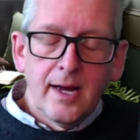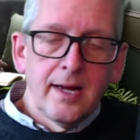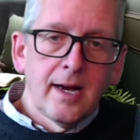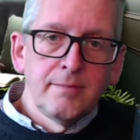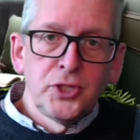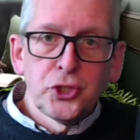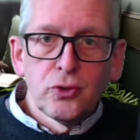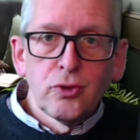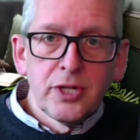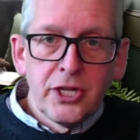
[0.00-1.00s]
I'm
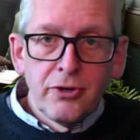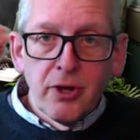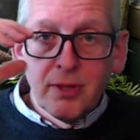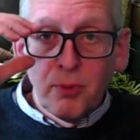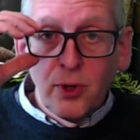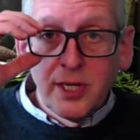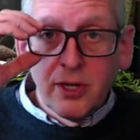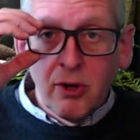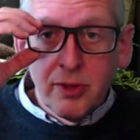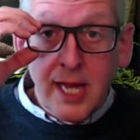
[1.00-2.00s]
sure you know the point
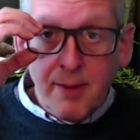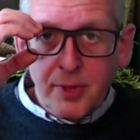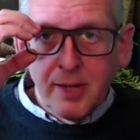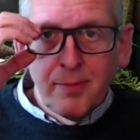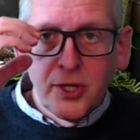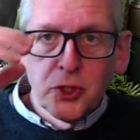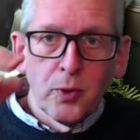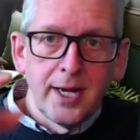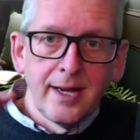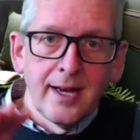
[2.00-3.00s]
on the M9
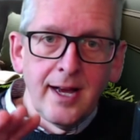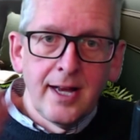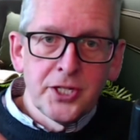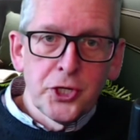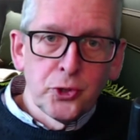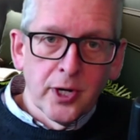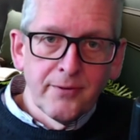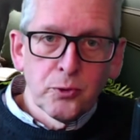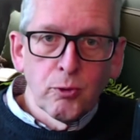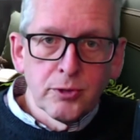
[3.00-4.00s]
motorway as you drive
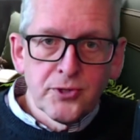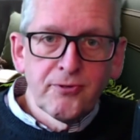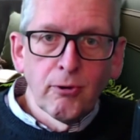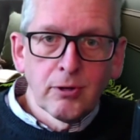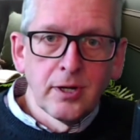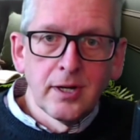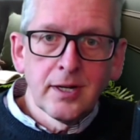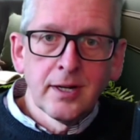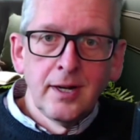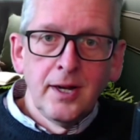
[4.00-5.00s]
towards
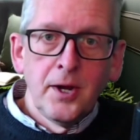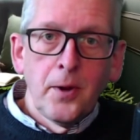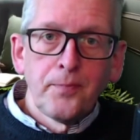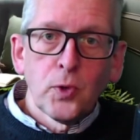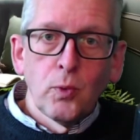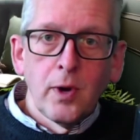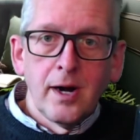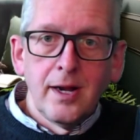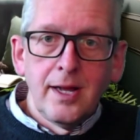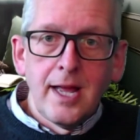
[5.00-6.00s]
Falkirk,
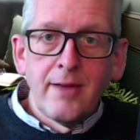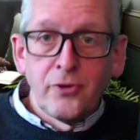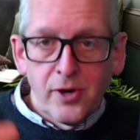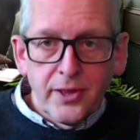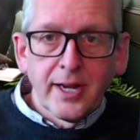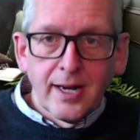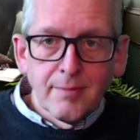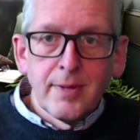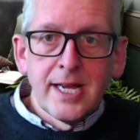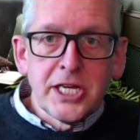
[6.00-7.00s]
where if you're anything like
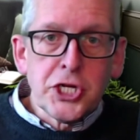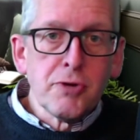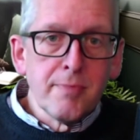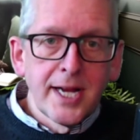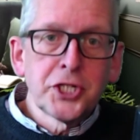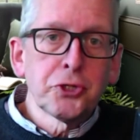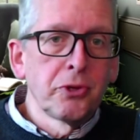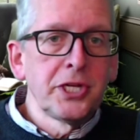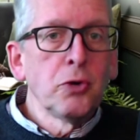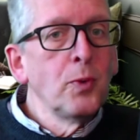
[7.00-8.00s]
me, you make sure
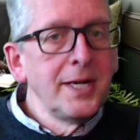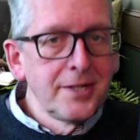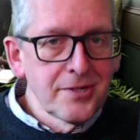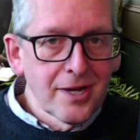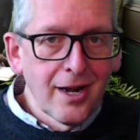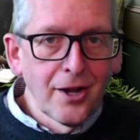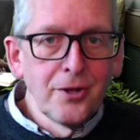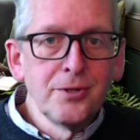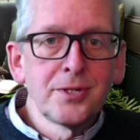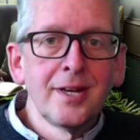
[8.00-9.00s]
that your windows are
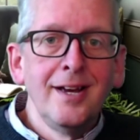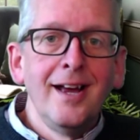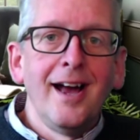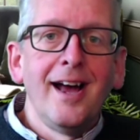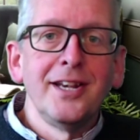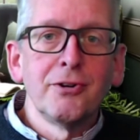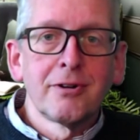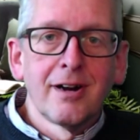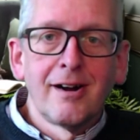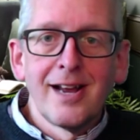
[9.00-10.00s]
closed and your
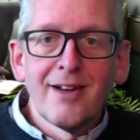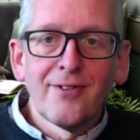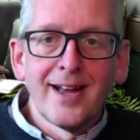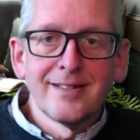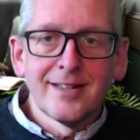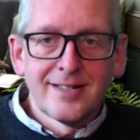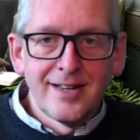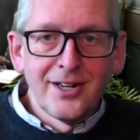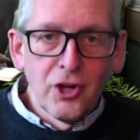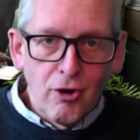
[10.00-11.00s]
car air fans are
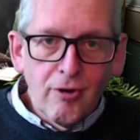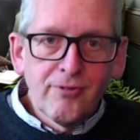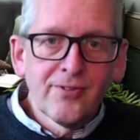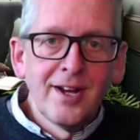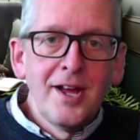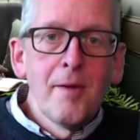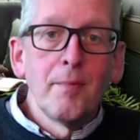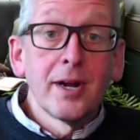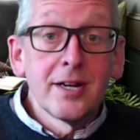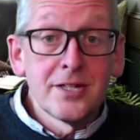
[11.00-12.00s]
turned off,
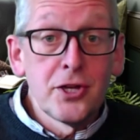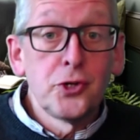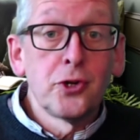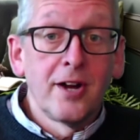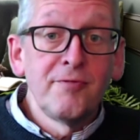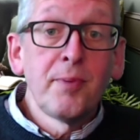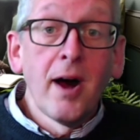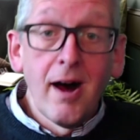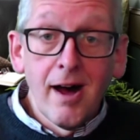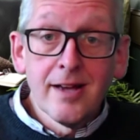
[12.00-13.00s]
because you drive
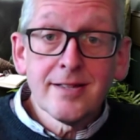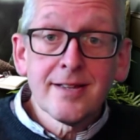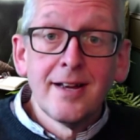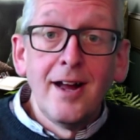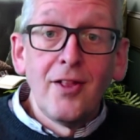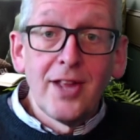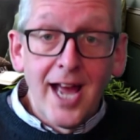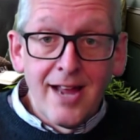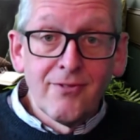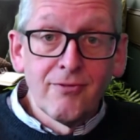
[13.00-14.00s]
past the
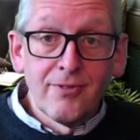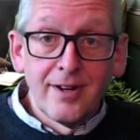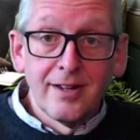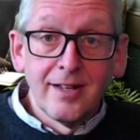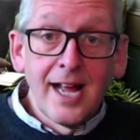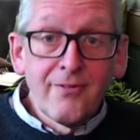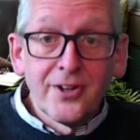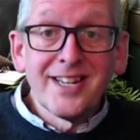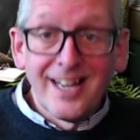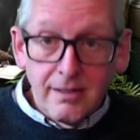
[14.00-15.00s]

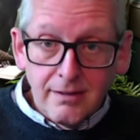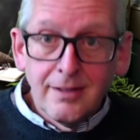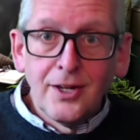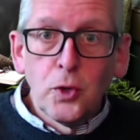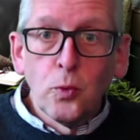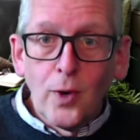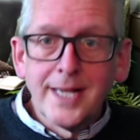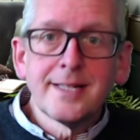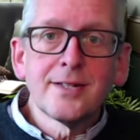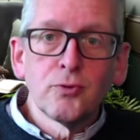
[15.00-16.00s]
Avondale
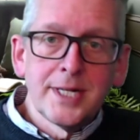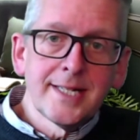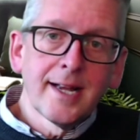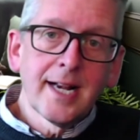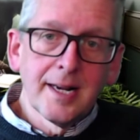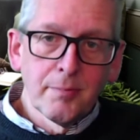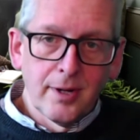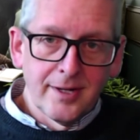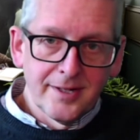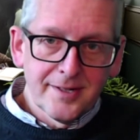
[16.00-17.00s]
waste recycling
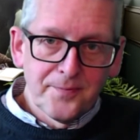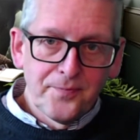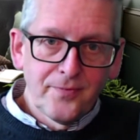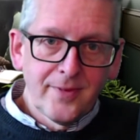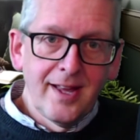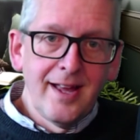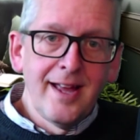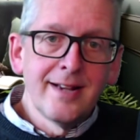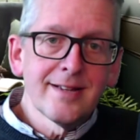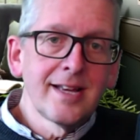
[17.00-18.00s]
plant.
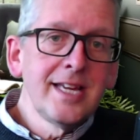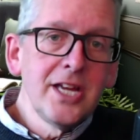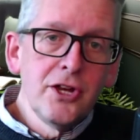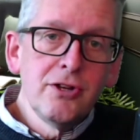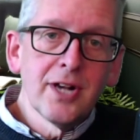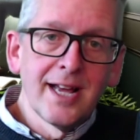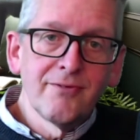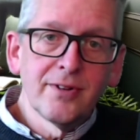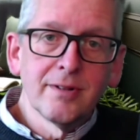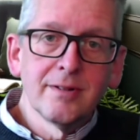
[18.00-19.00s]
It is a huge
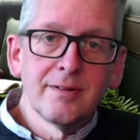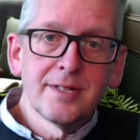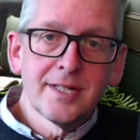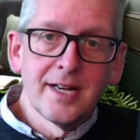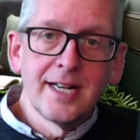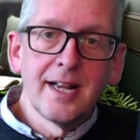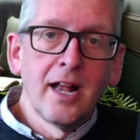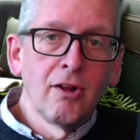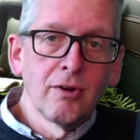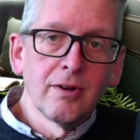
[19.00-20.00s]
landfill site
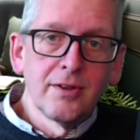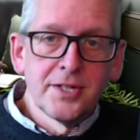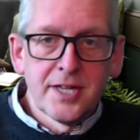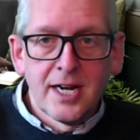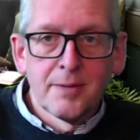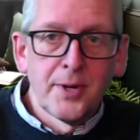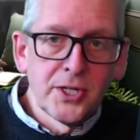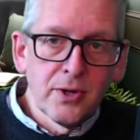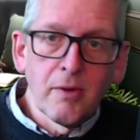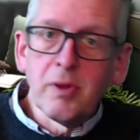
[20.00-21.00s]
along the side of the
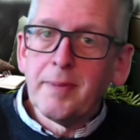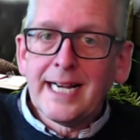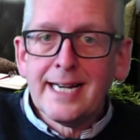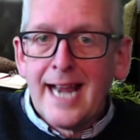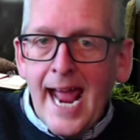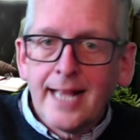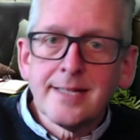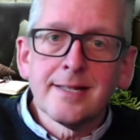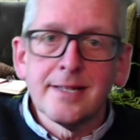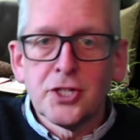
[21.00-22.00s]
motorway with big
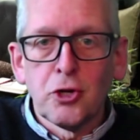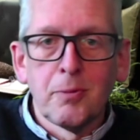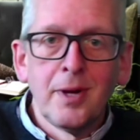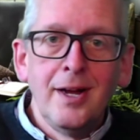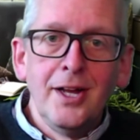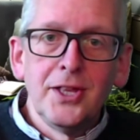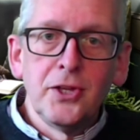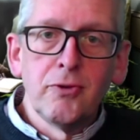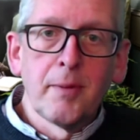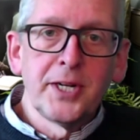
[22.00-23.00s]
nets to stop the
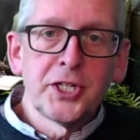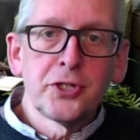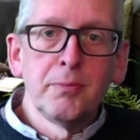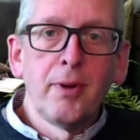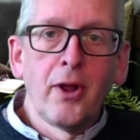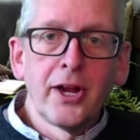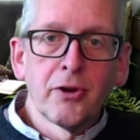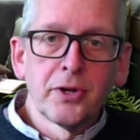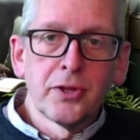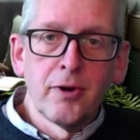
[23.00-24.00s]
rubbish blowing
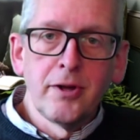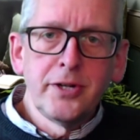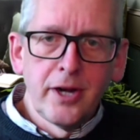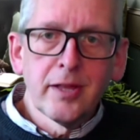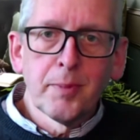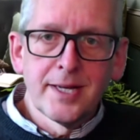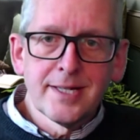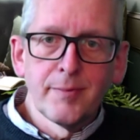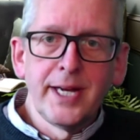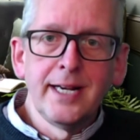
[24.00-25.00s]
onto the road. You know the place
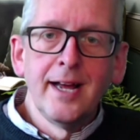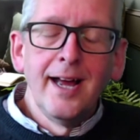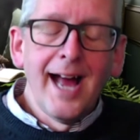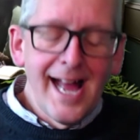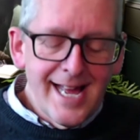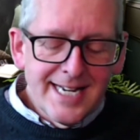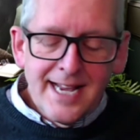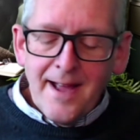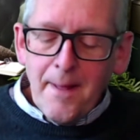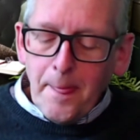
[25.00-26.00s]
I mean. And
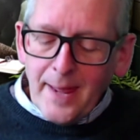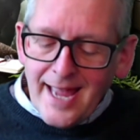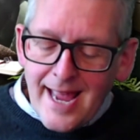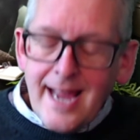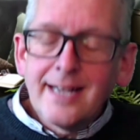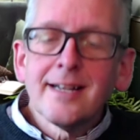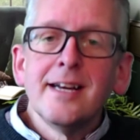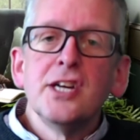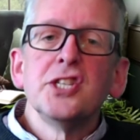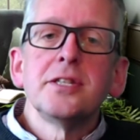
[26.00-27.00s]
it
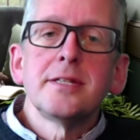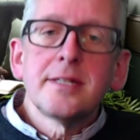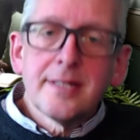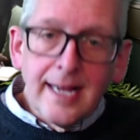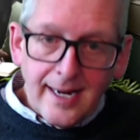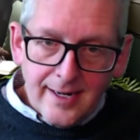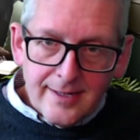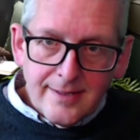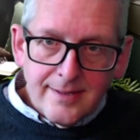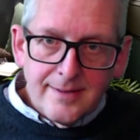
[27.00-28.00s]

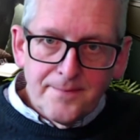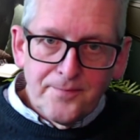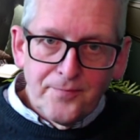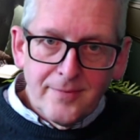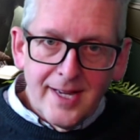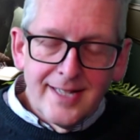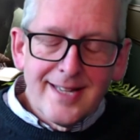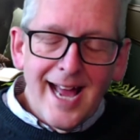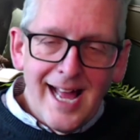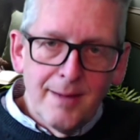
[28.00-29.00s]
stinks. It's
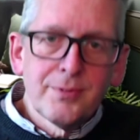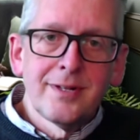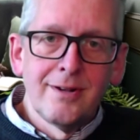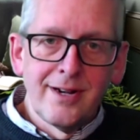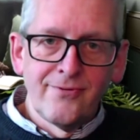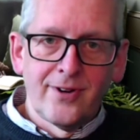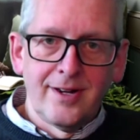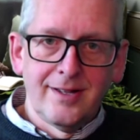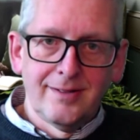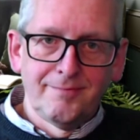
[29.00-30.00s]
absolutely
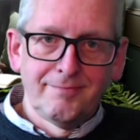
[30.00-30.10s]
vile.